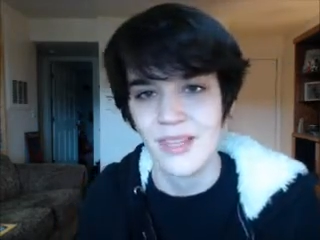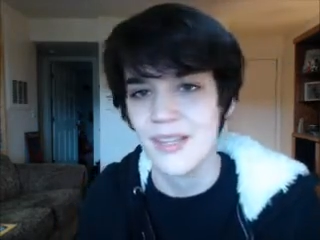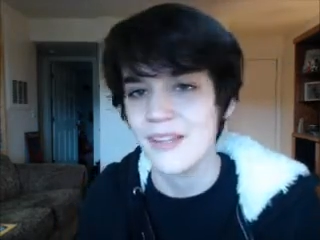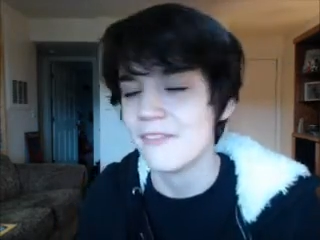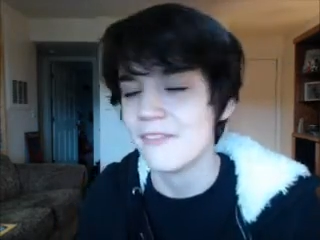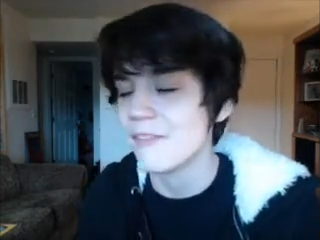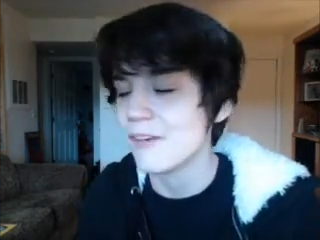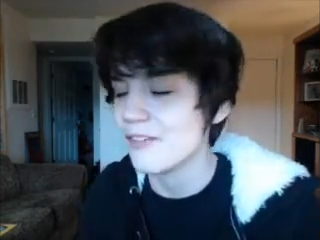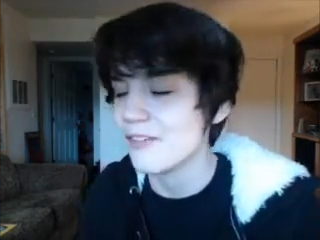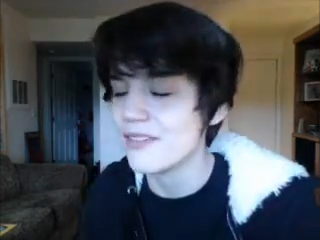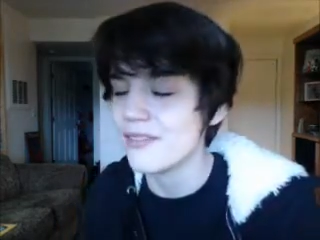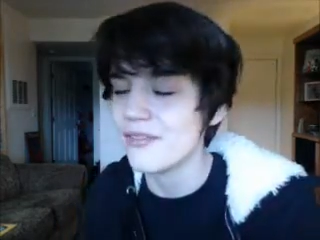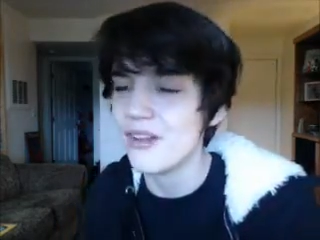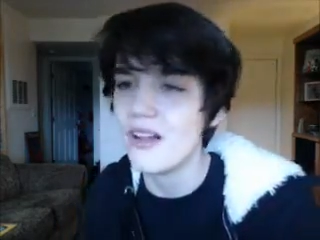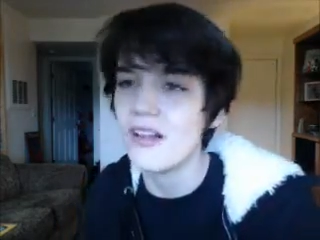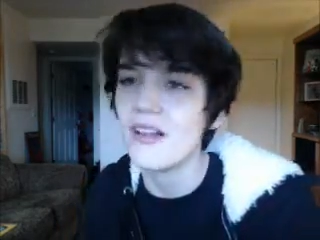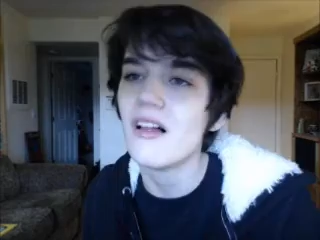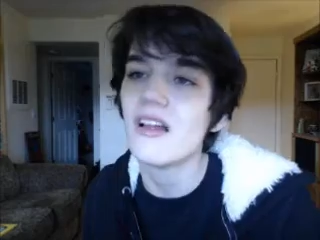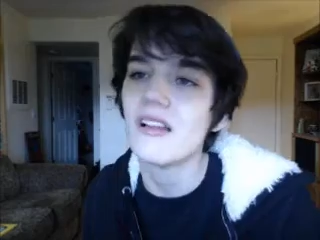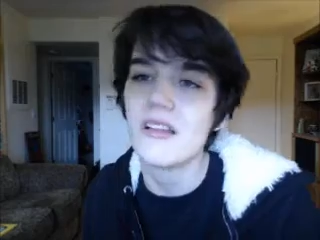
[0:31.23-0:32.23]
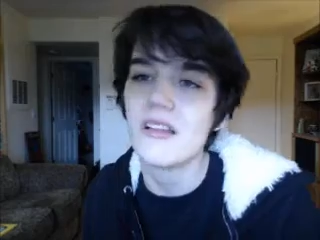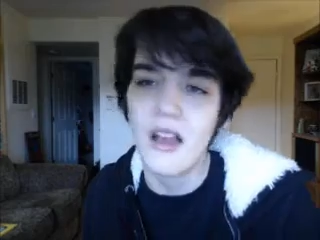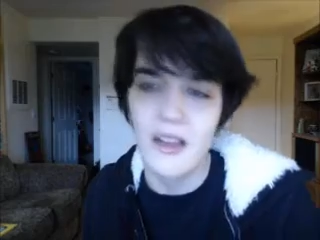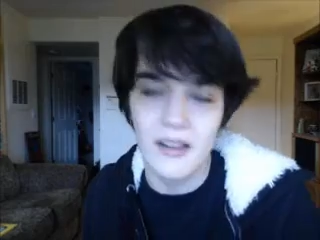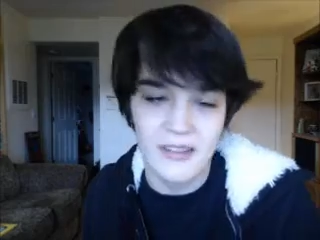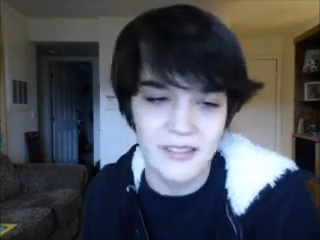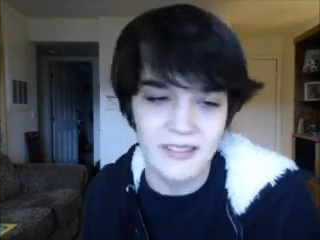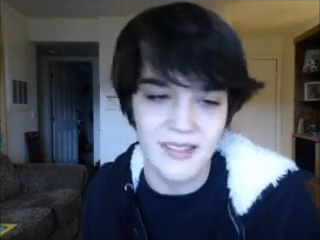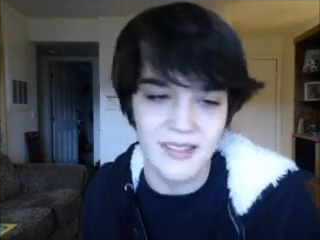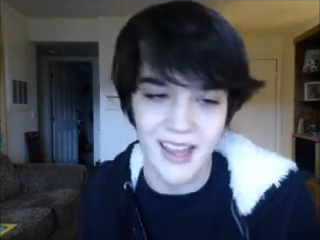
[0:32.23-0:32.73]
First of all, a lot of
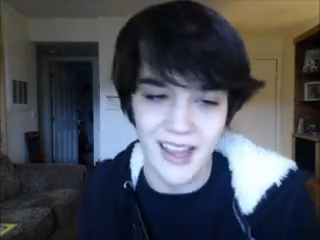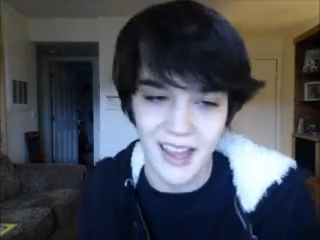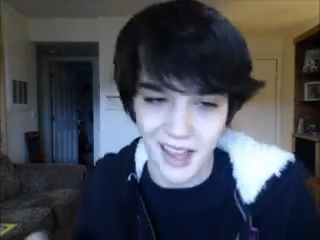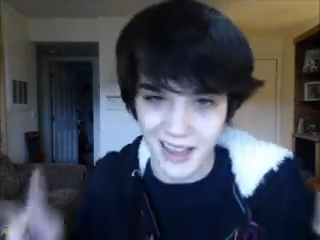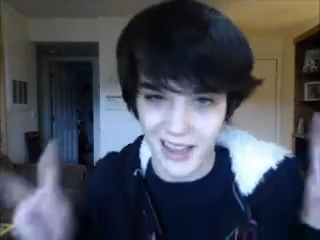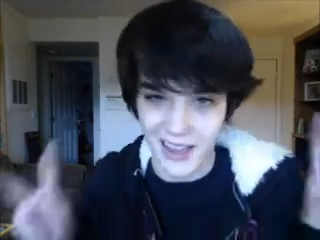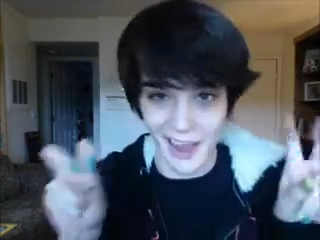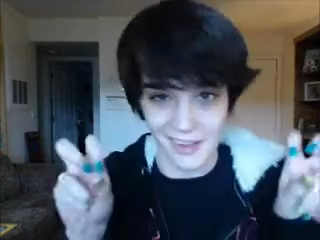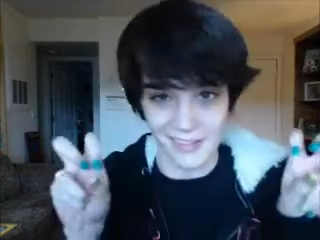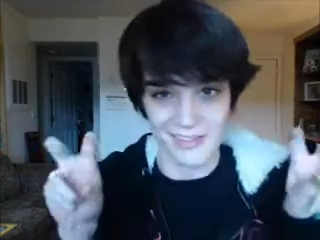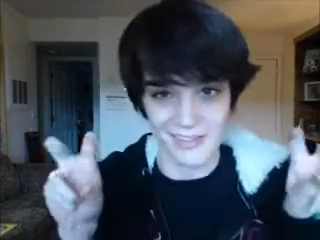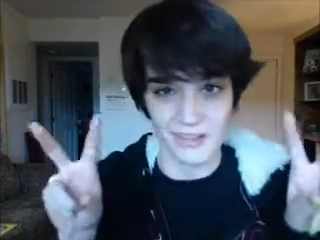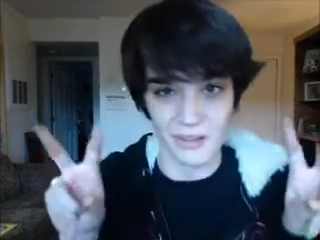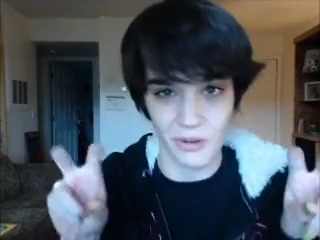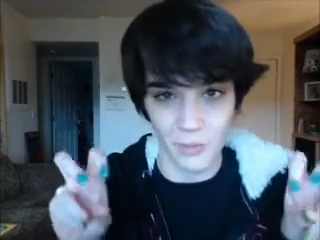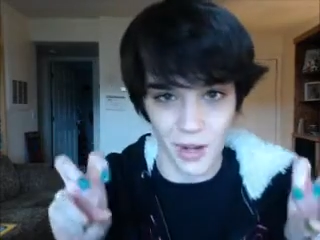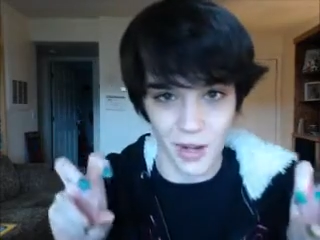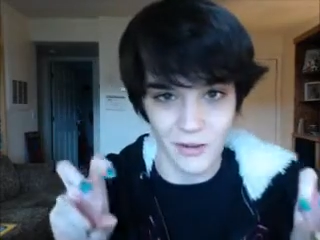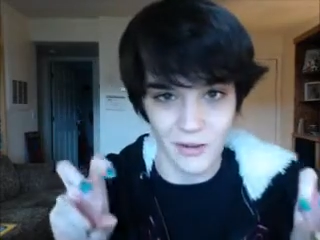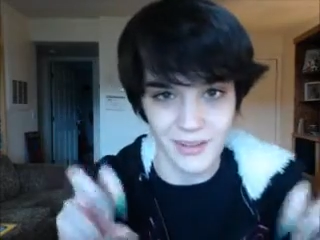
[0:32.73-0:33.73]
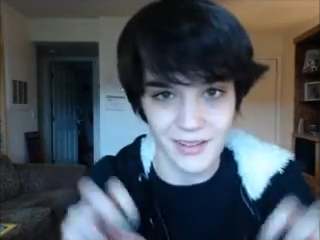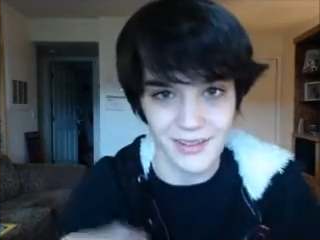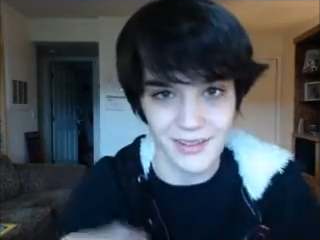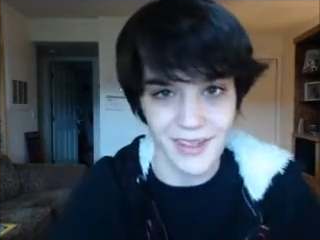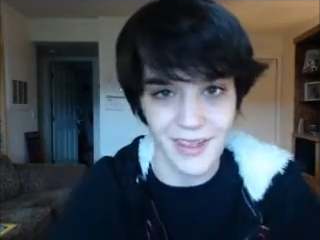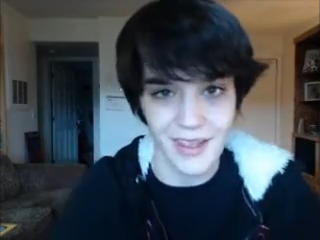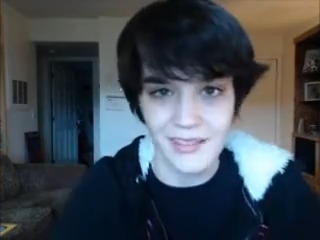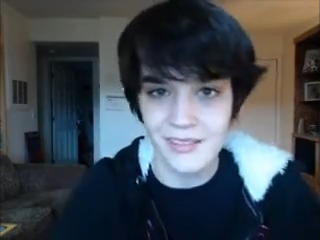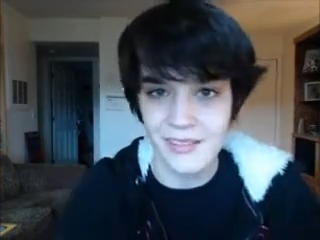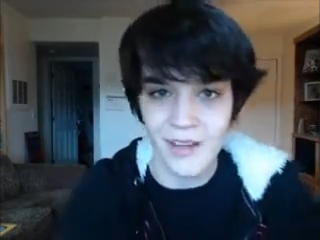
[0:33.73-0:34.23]
these like cancer awareness
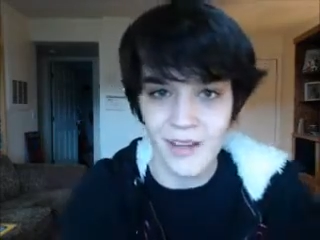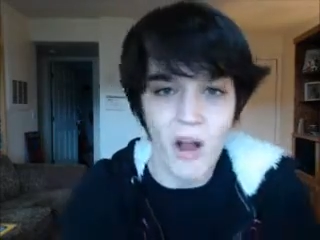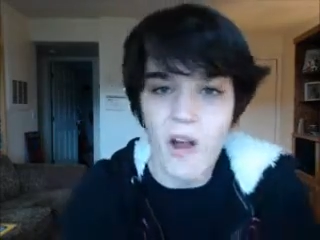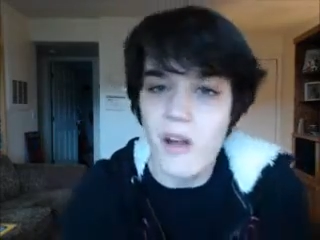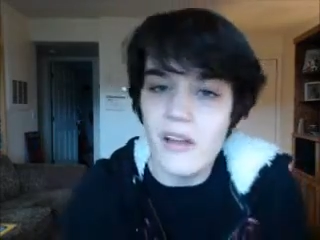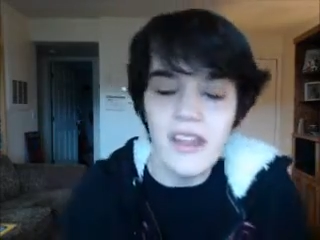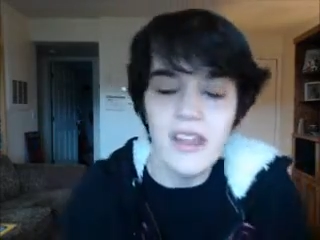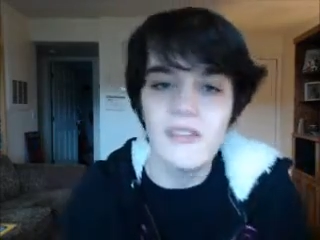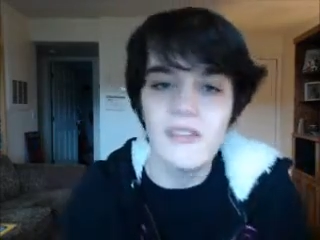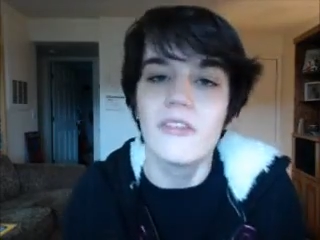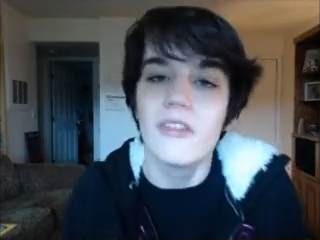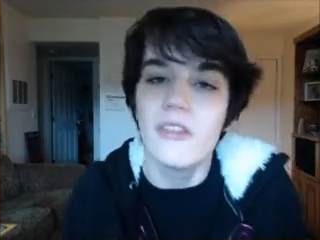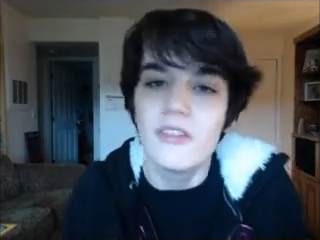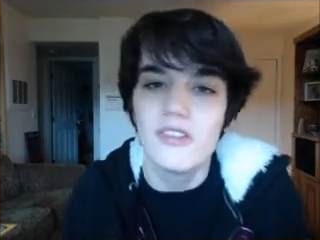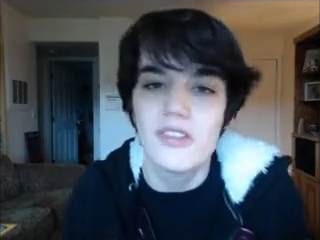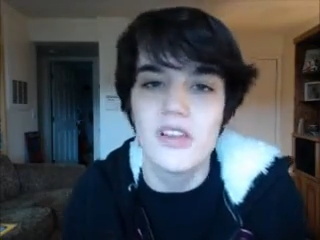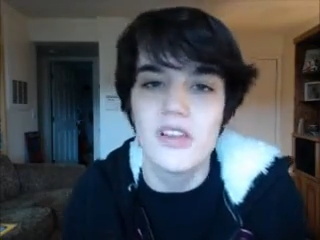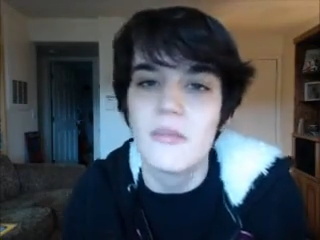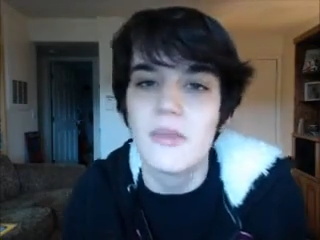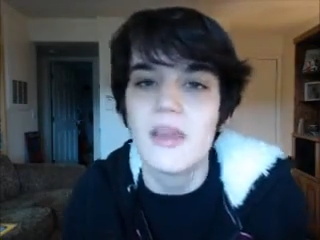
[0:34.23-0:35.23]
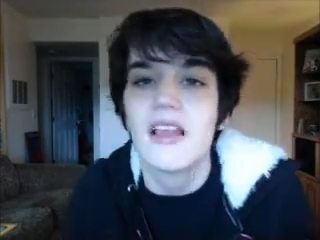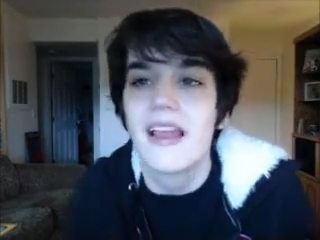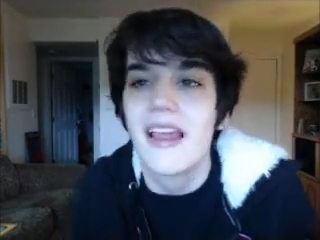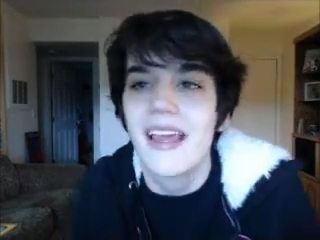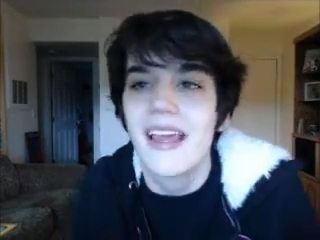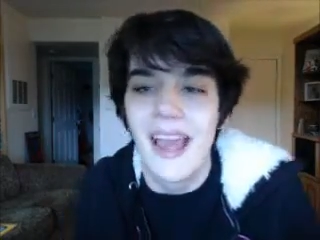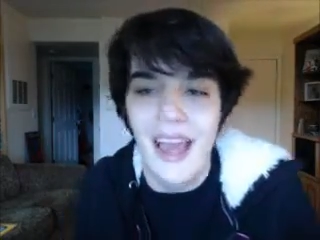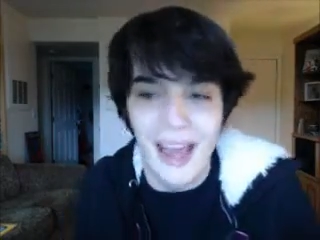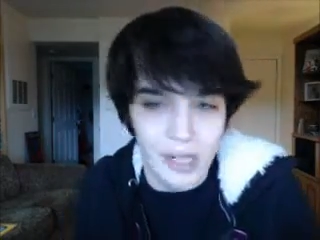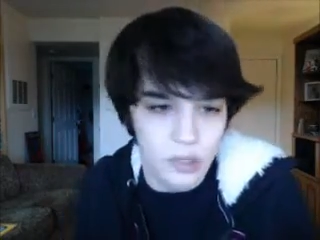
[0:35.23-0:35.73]
things aren't even legitimate,
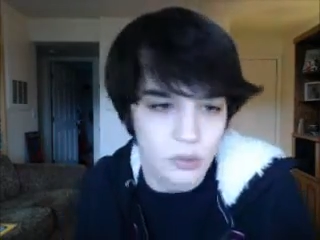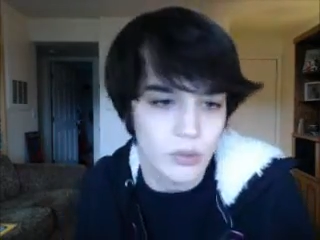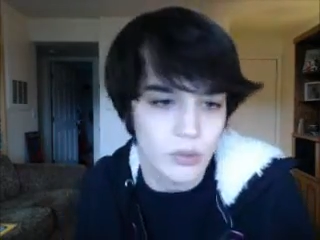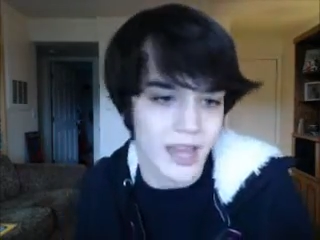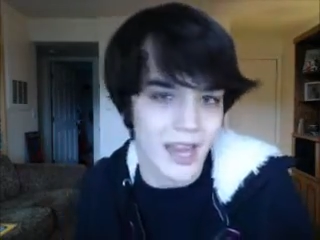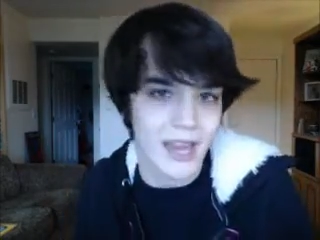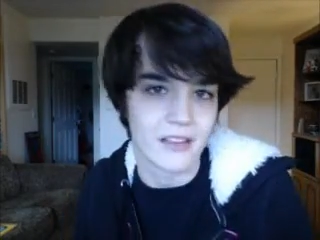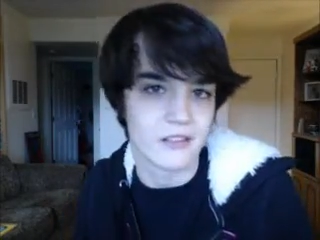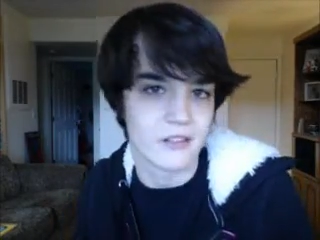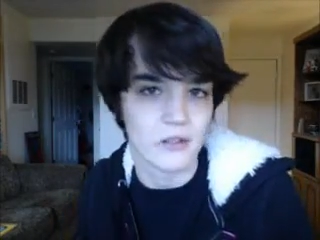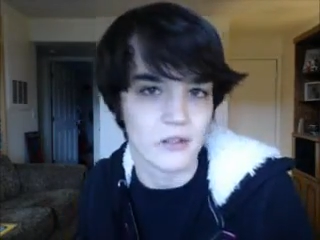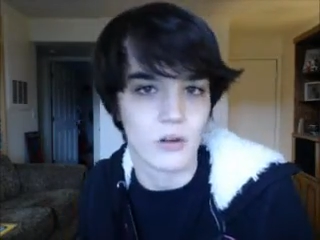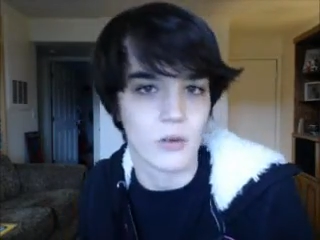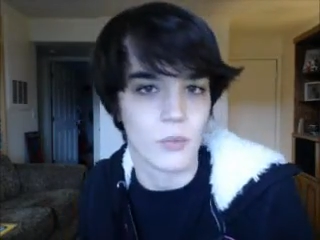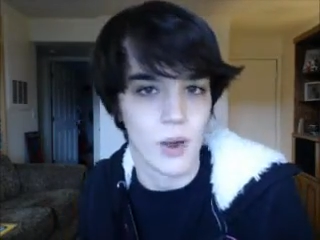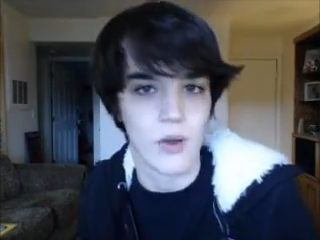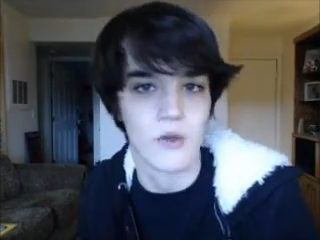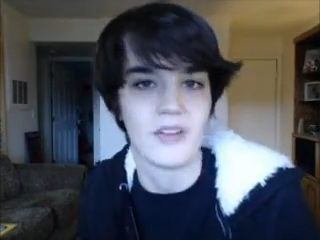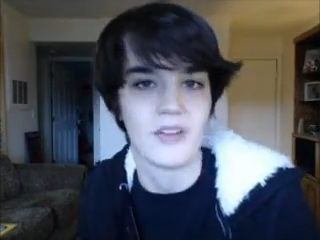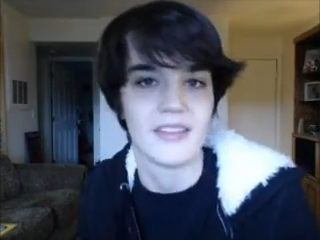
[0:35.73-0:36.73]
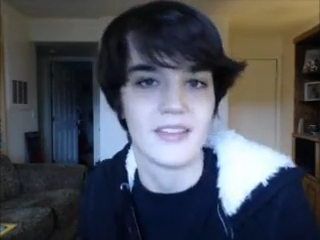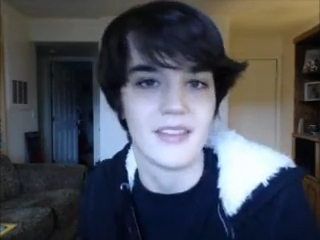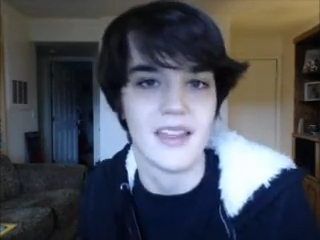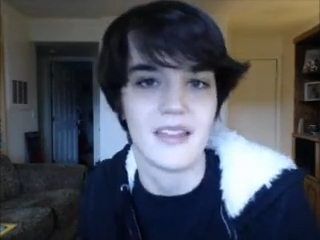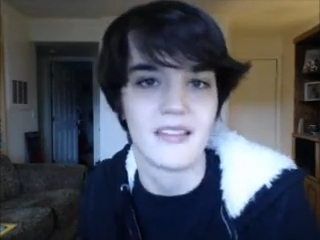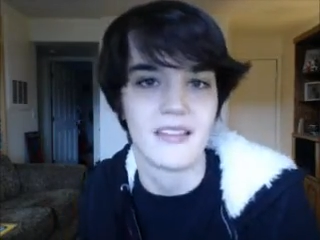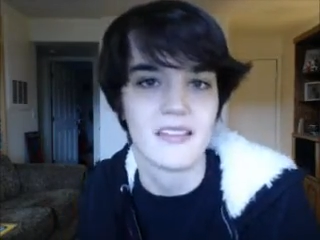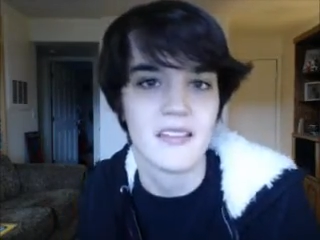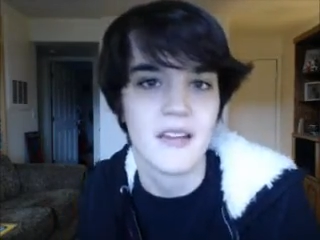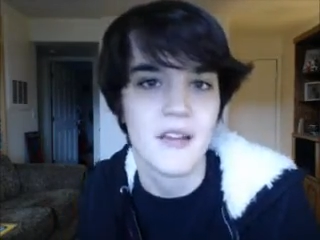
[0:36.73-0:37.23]
like actual cancer awareness
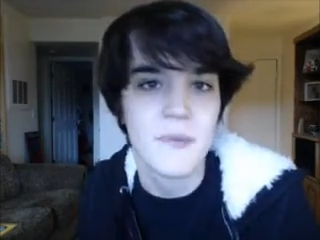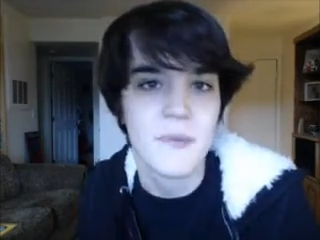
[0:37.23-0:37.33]
things.